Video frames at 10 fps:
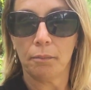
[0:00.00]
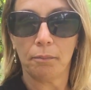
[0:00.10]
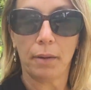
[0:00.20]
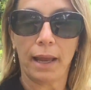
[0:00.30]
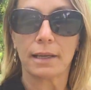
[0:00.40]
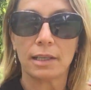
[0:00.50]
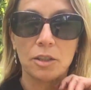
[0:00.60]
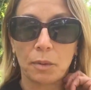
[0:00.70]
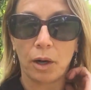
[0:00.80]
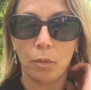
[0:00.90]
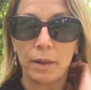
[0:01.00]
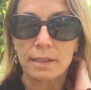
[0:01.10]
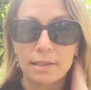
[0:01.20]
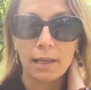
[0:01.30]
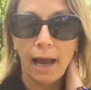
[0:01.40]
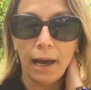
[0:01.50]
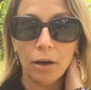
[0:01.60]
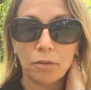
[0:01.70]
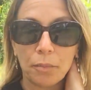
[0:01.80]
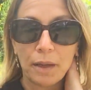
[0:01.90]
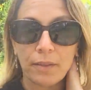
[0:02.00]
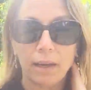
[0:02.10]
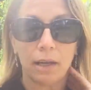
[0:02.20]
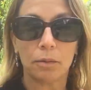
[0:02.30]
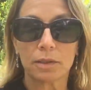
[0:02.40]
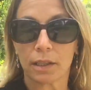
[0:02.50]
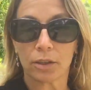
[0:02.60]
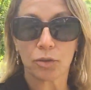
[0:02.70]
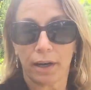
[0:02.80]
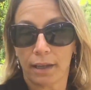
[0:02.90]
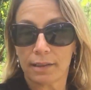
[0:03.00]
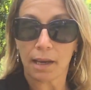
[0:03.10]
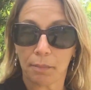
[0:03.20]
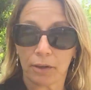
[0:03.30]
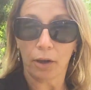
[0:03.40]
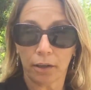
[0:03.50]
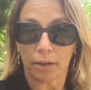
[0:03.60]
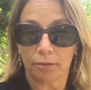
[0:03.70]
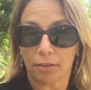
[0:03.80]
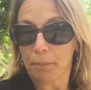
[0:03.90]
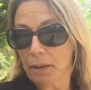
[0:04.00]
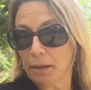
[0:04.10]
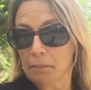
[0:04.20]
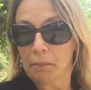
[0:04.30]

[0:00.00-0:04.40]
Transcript: my ex-husband always had over me, that he was going to try to take my daughter from me.